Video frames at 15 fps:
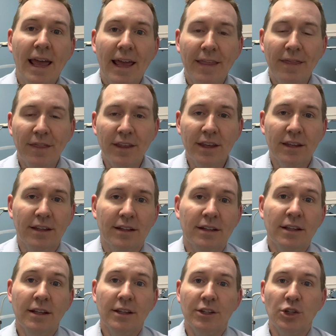And
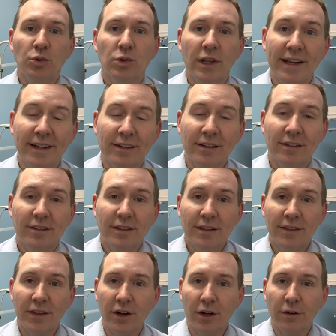then you let it
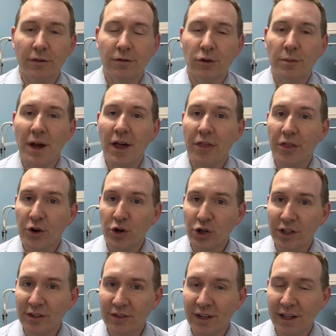sit there for about
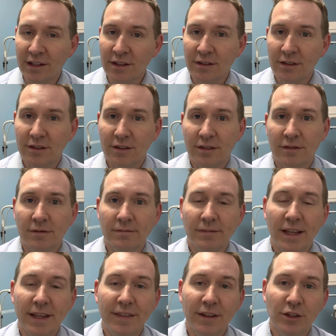30 seconds,
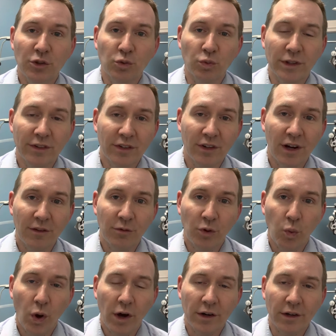and then you rinse it off
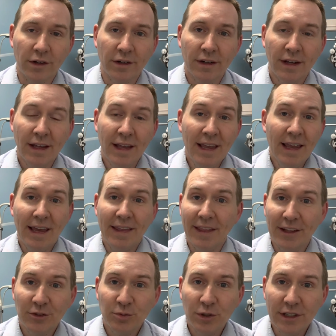with water. And
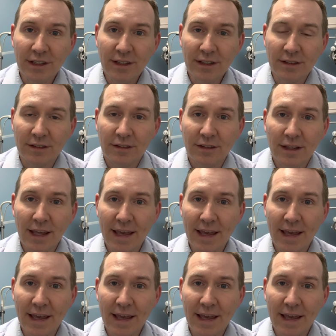that's really it.